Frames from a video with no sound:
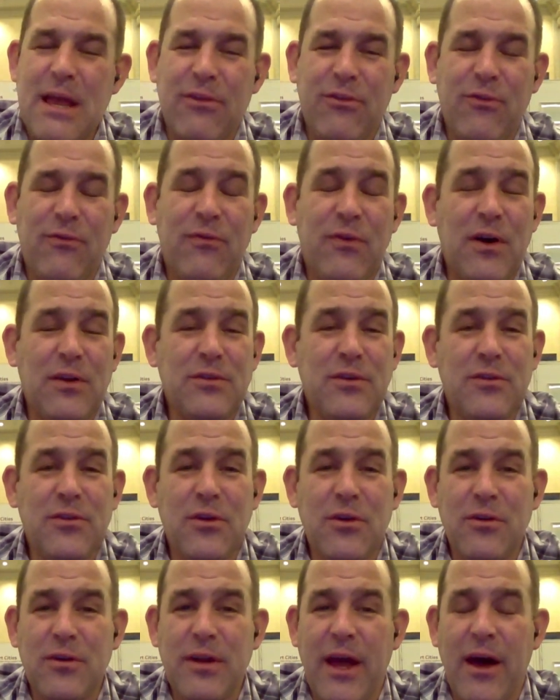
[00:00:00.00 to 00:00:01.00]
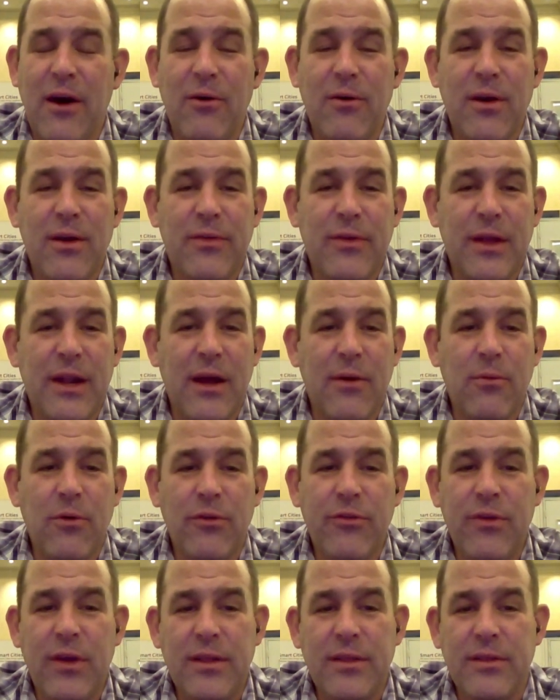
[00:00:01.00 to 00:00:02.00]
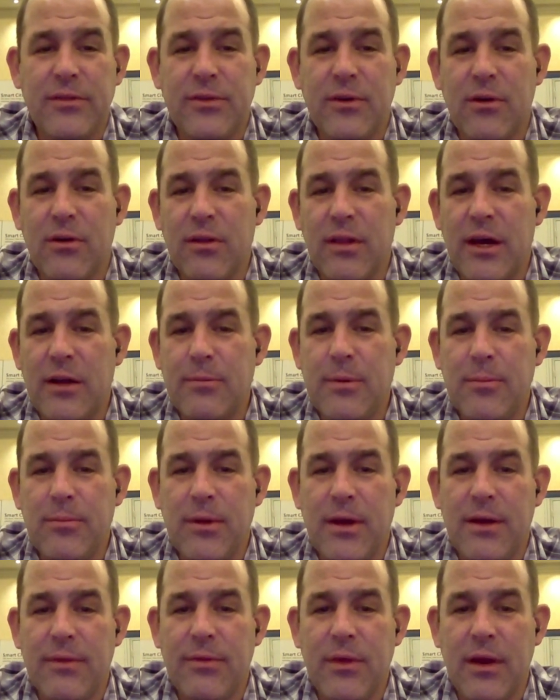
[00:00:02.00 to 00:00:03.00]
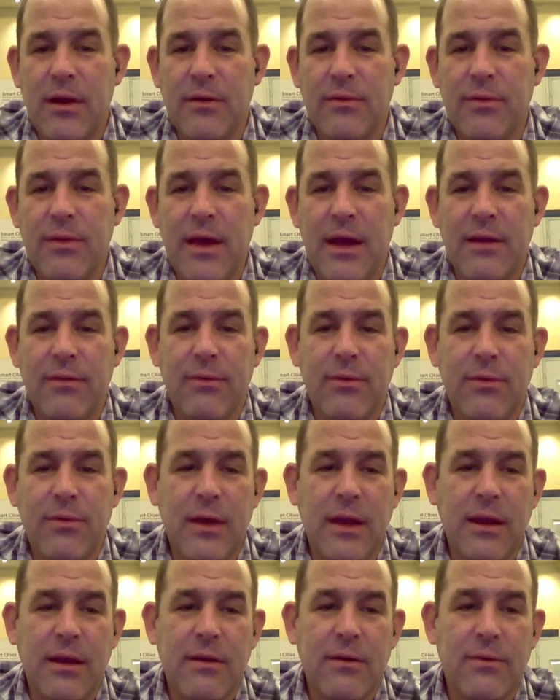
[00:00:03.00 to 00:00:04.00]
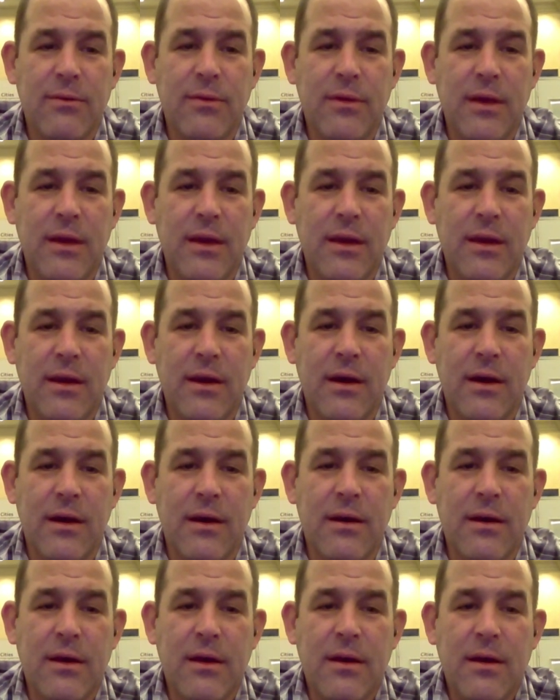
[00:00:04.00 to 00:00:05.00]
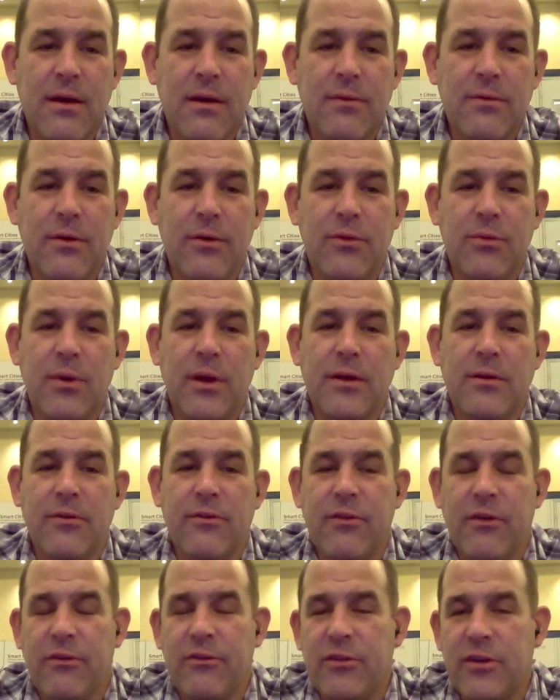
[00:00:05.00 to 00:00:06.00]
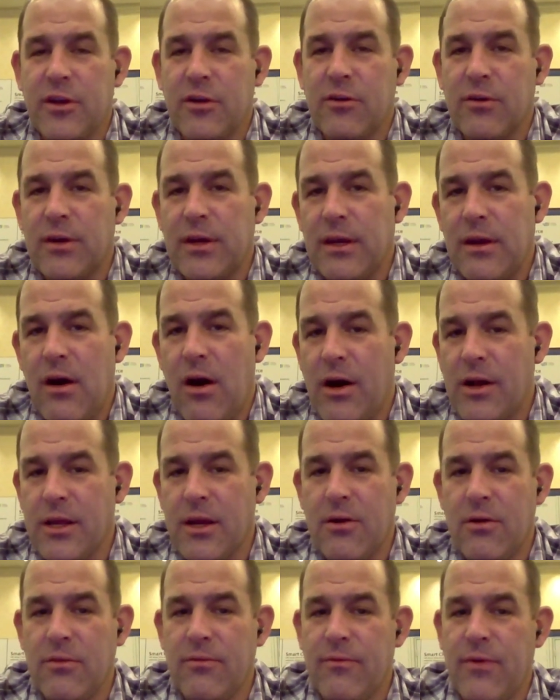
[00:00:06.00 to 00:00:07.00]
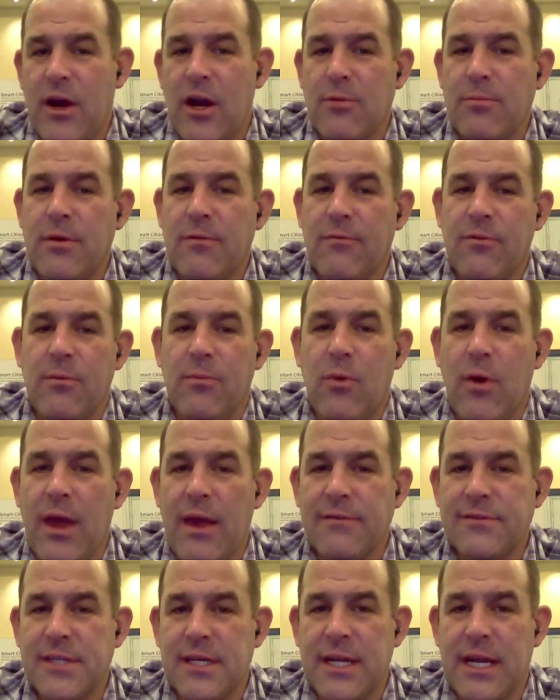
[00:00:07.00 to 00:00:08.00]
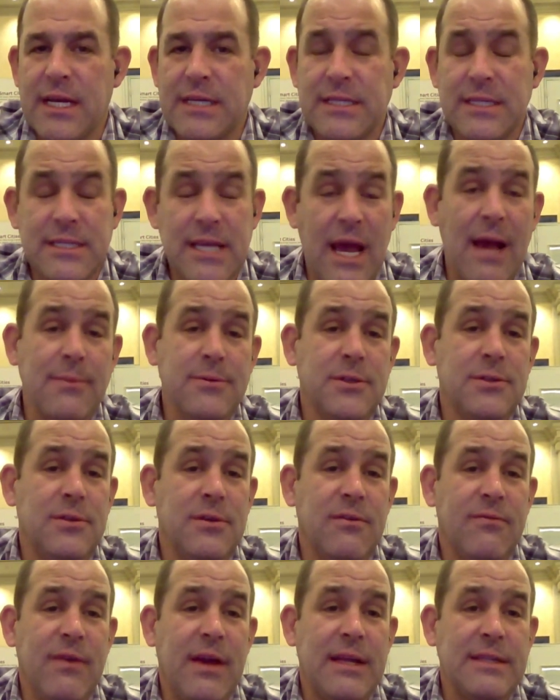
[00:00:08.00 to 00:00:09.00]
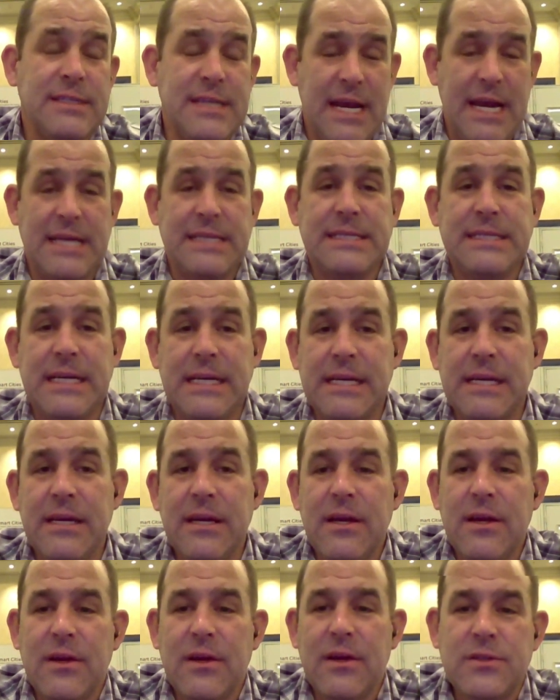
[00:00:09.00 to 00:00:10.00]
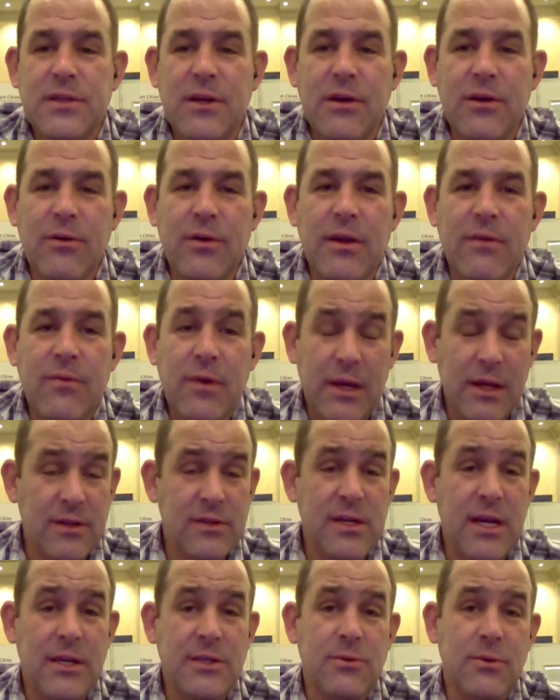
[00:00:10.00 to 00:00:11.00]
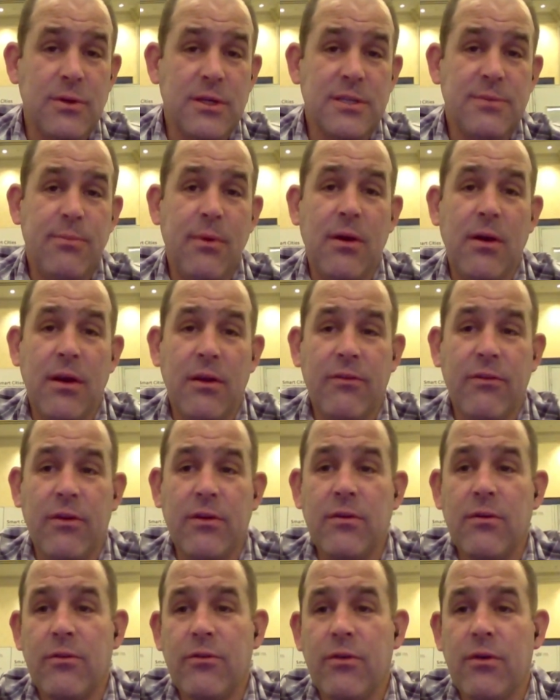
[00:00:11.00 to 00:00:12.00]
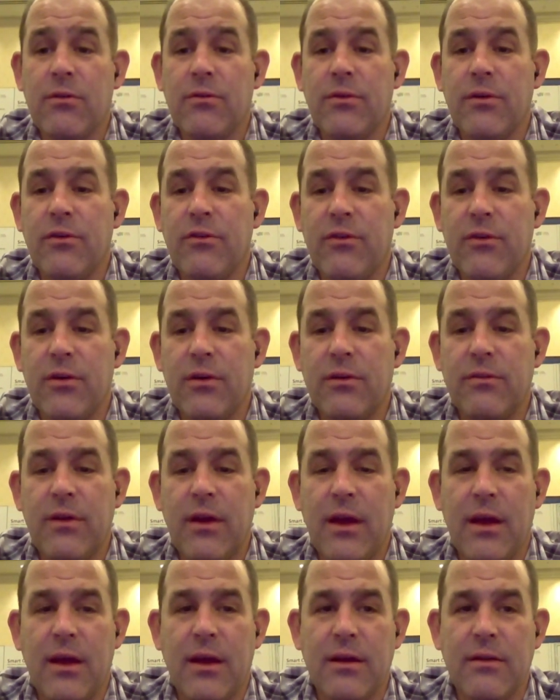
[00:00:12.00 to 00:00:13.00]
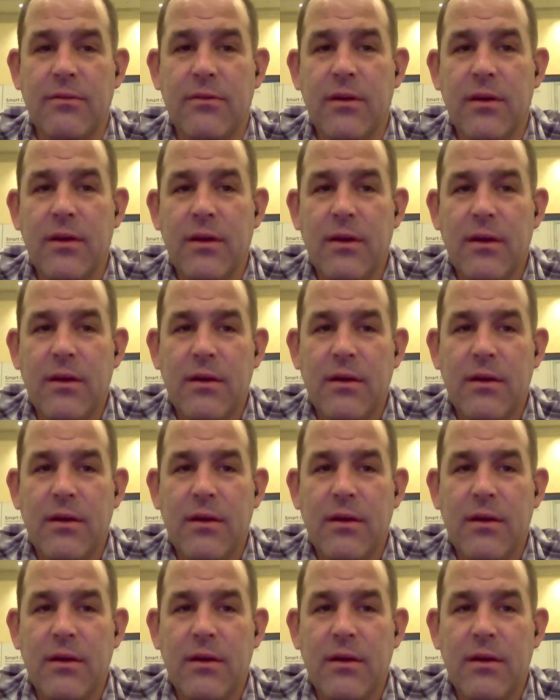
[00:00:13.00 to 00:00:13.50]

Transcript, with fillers: it's fun to nerd out with and i will say that there are a lot of people out there that think the uh, the 360 degree audio environment from Waves NX is absolutely fantastic. So if you get a chance to experience it, you certainly should, and